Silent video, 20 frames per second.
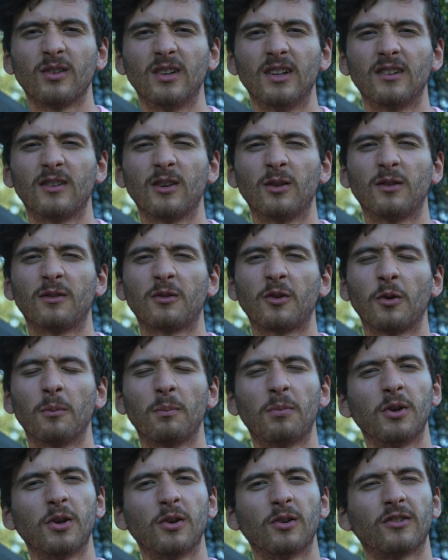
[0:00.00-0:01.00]
in terms of
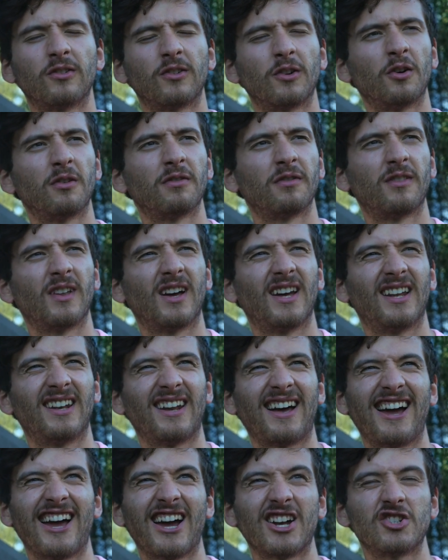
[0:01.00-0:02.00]
computer stuff than
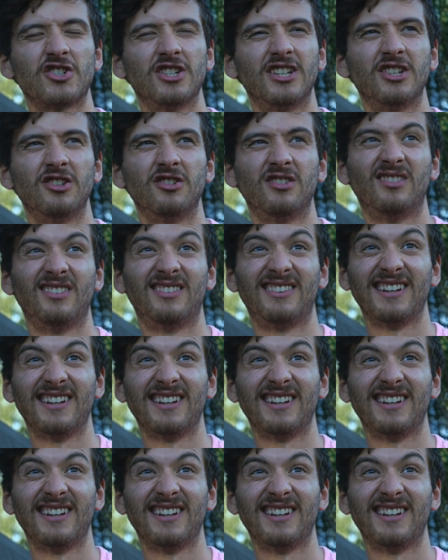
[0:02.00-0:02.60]
I actually